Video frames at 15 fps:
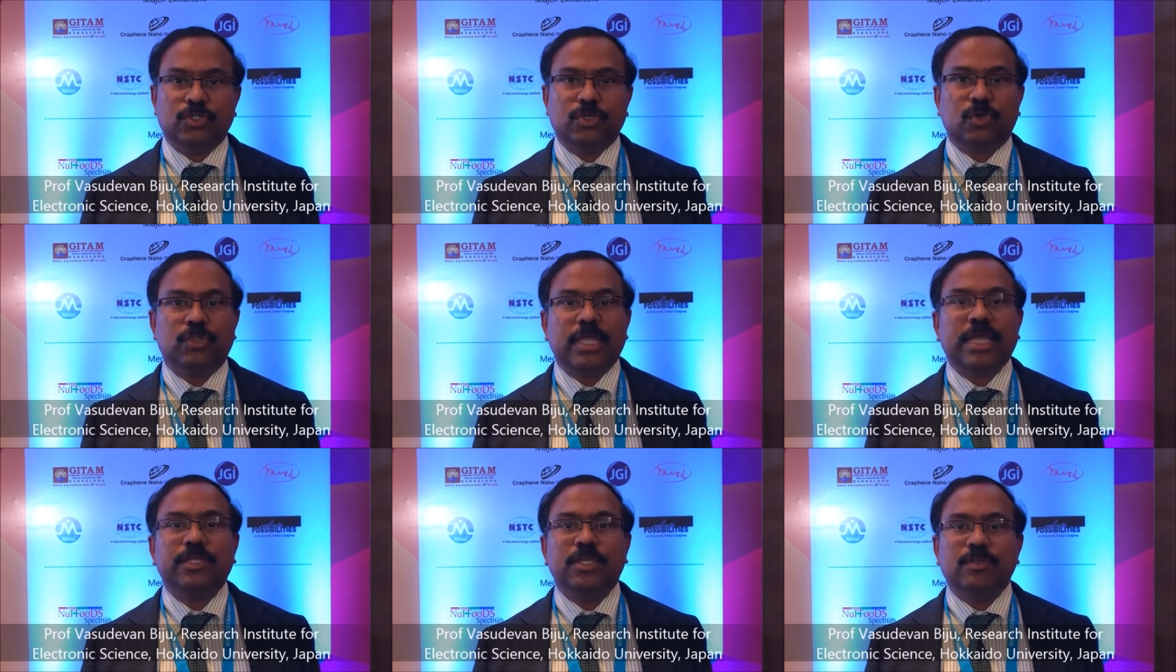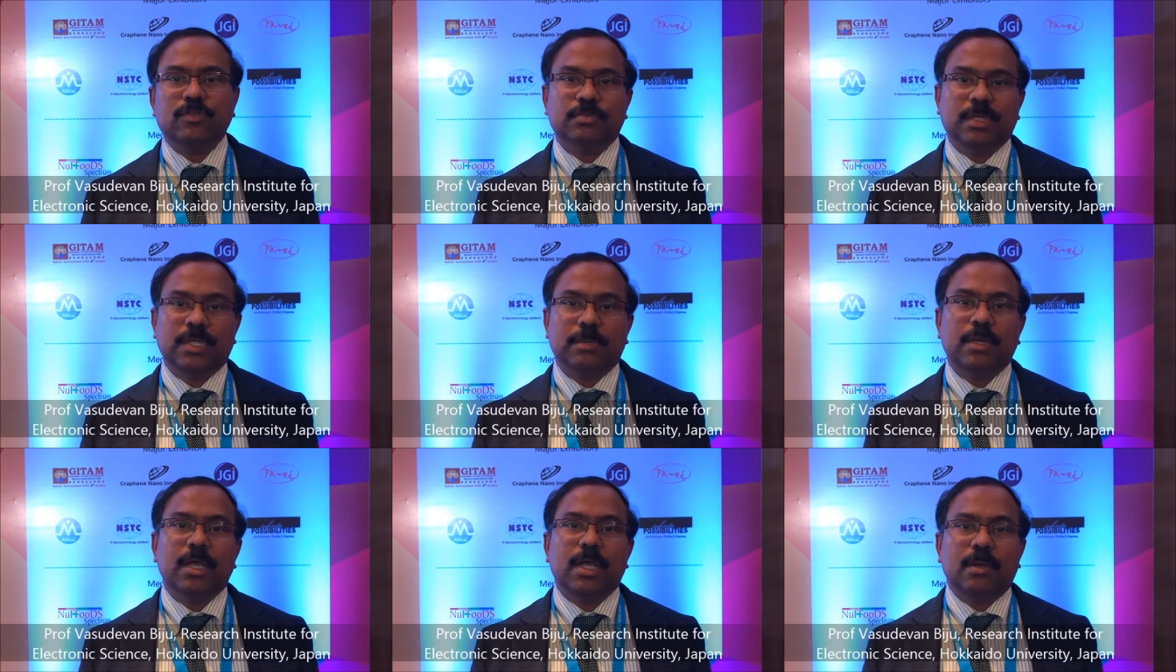So that gives
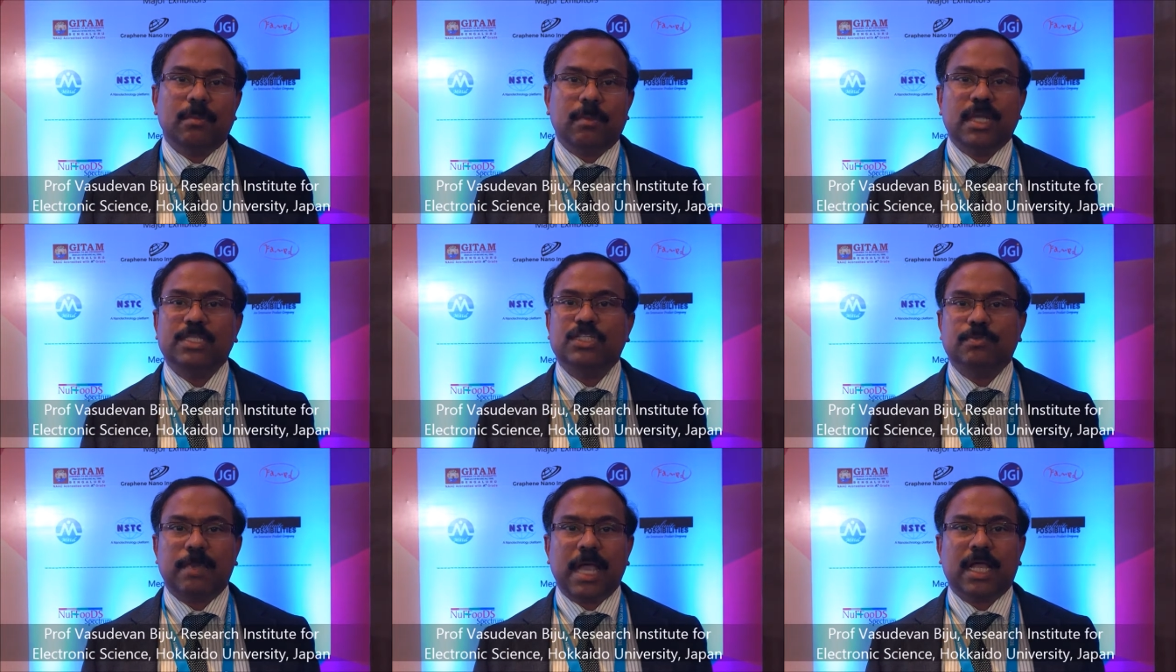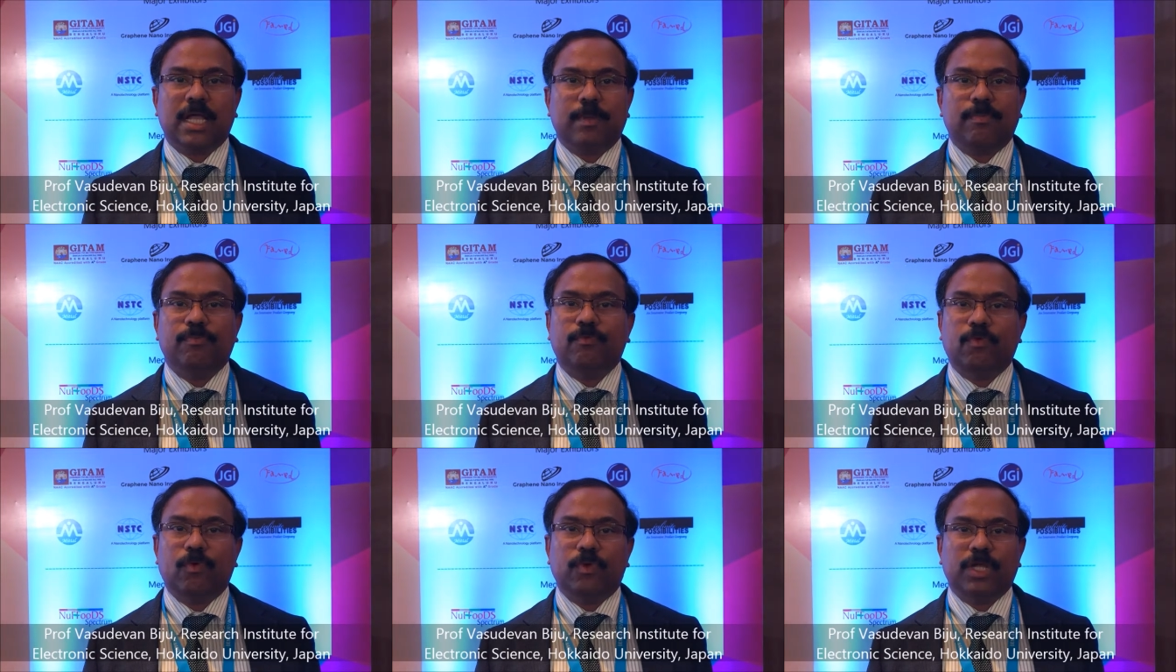me much backup
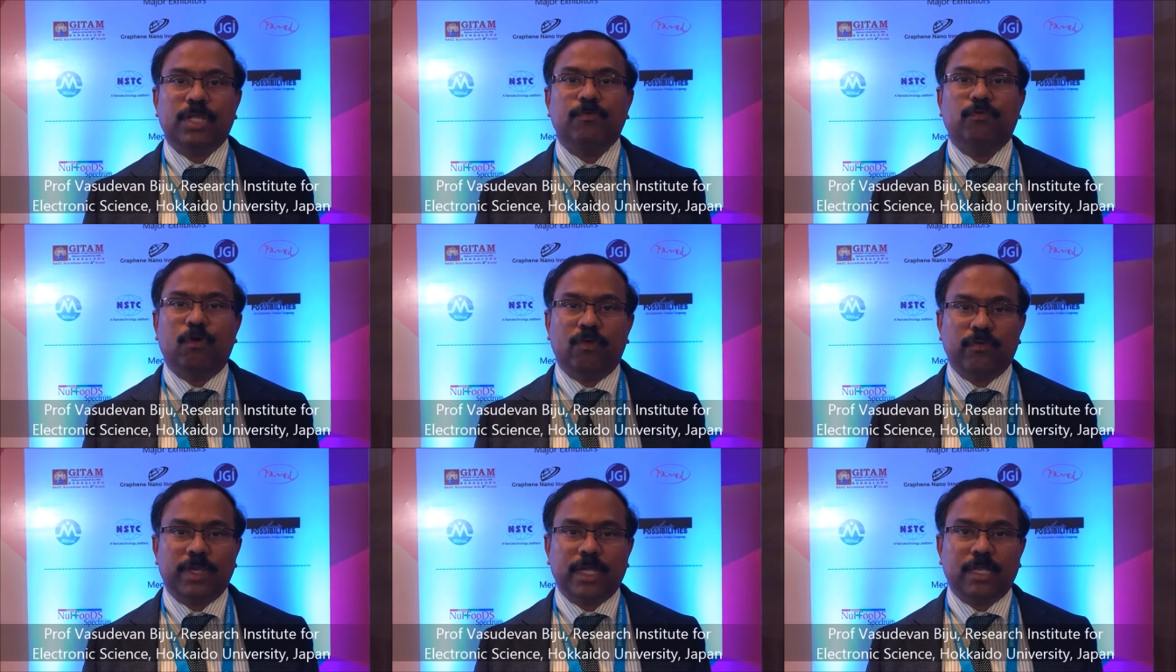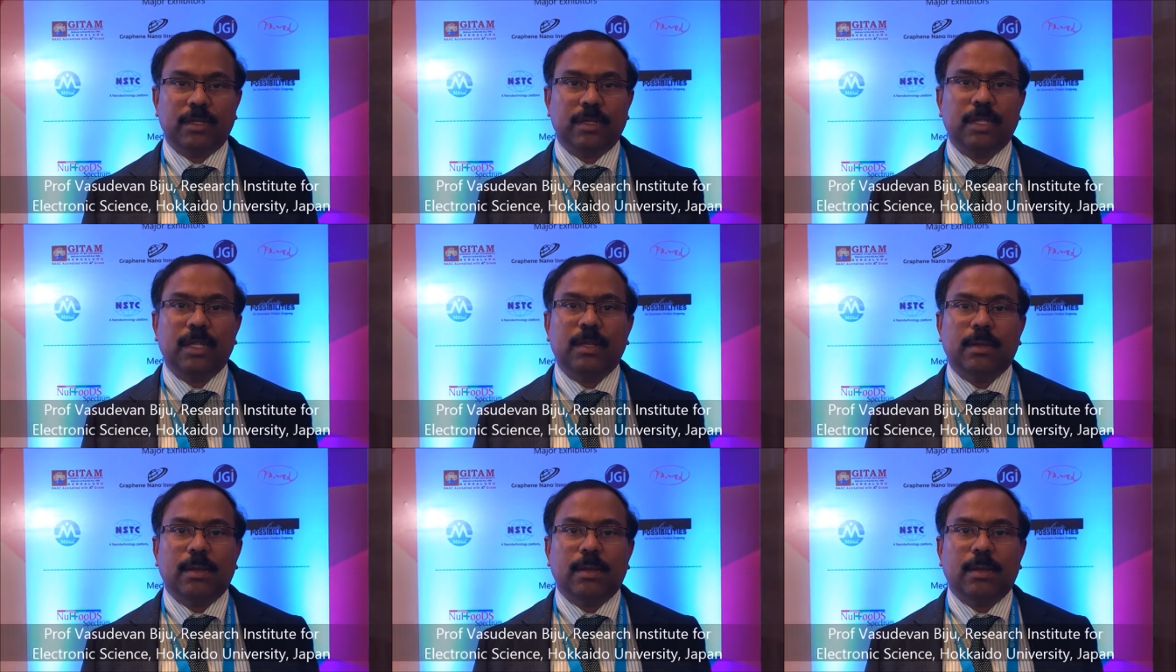for involving in